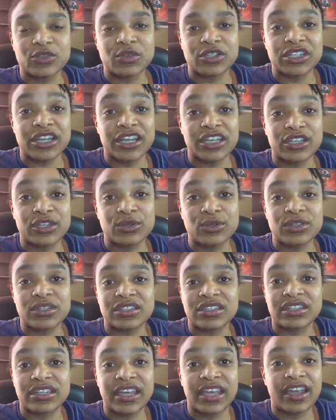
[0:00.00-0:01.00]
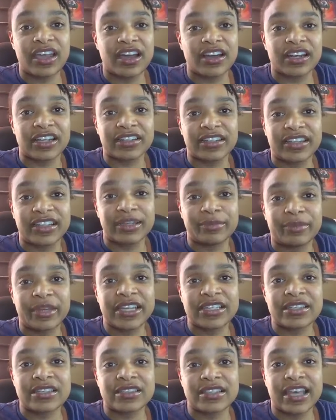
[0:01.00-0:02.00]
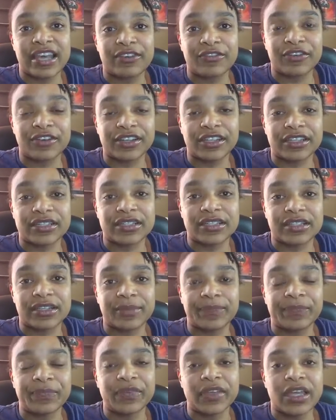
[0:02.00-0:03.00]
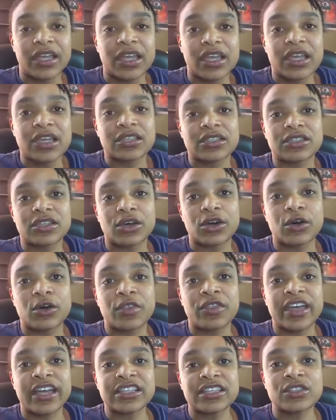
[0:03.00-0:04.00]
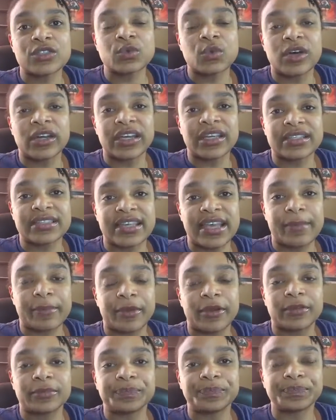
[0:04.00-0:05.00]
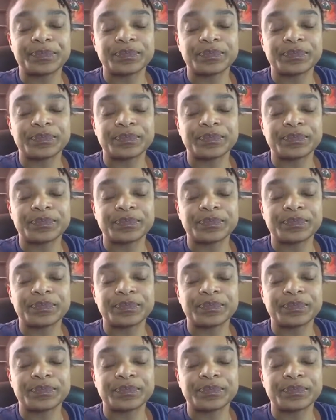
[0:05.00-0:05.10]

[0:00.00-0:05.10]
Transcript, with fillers: which I use today on a daily basis effortlessly. So that's one example.